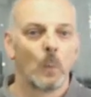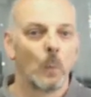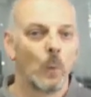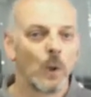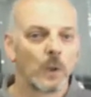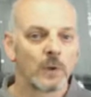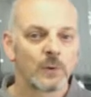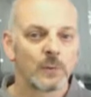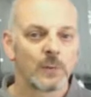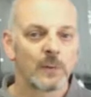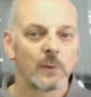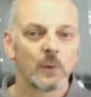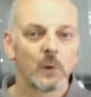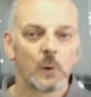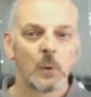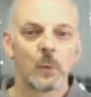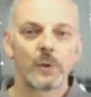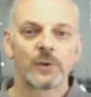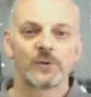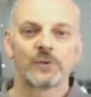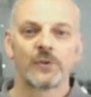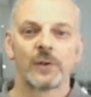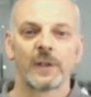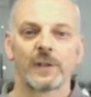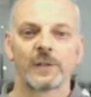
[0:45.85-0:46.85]
Whilst we'll
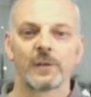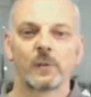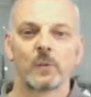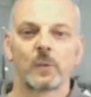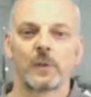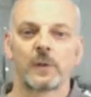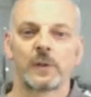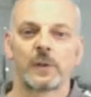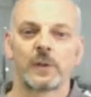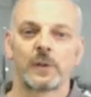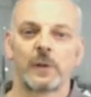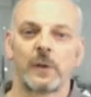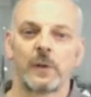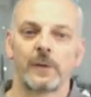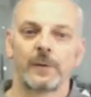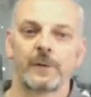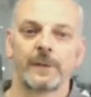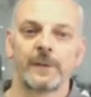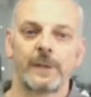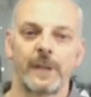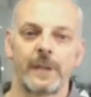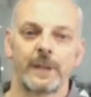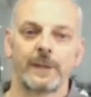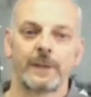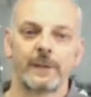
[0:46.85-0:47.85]
always try to work on
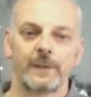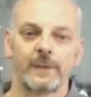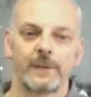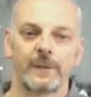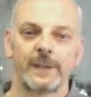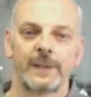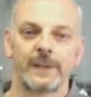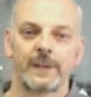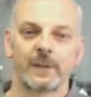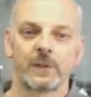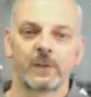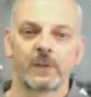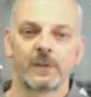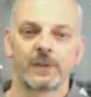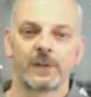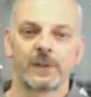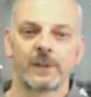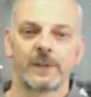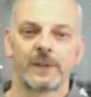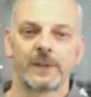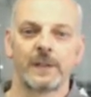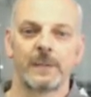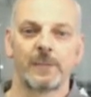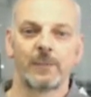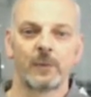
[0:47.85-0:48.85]
your vehicle
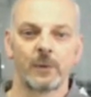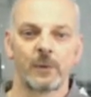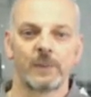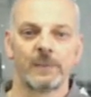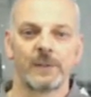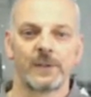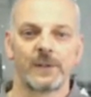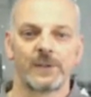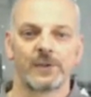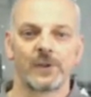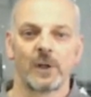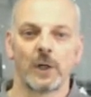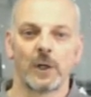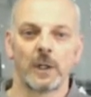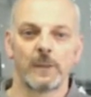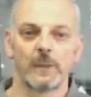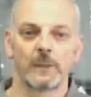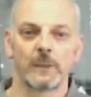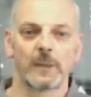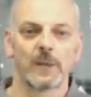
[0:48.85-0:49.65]
to the appointment time,